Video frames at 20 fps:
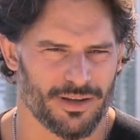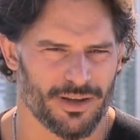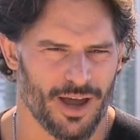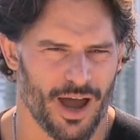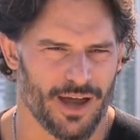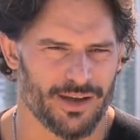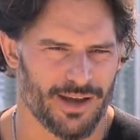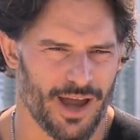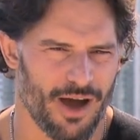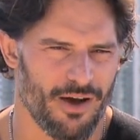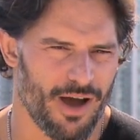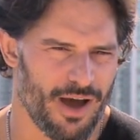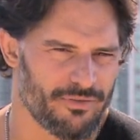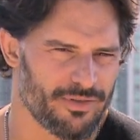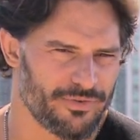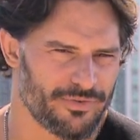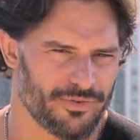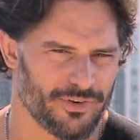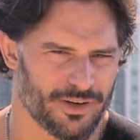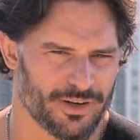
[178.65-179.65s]
I now have
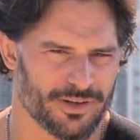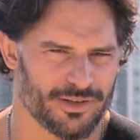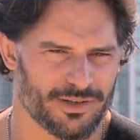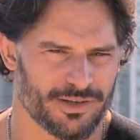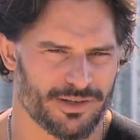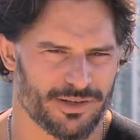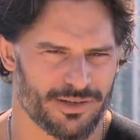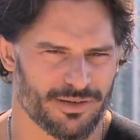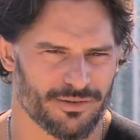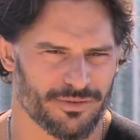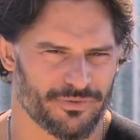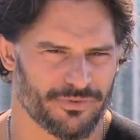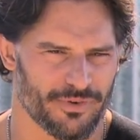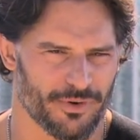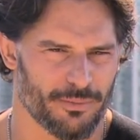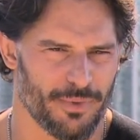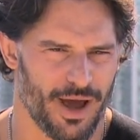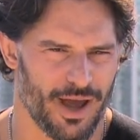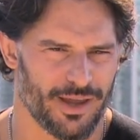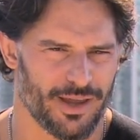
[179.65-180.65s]
the footage
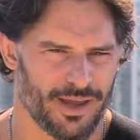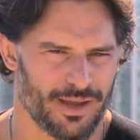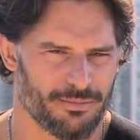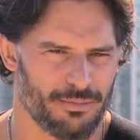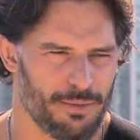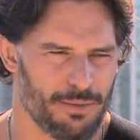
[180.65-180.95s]
for my in